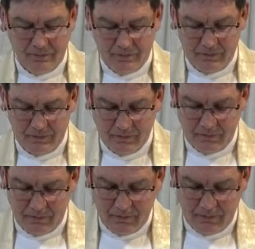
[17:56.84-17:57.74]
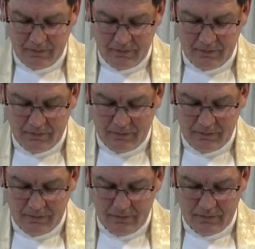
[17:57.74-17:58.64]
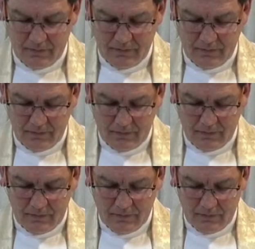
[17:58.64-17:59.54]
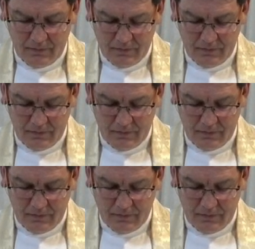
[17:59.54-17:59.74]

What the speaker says: Nobody speaks.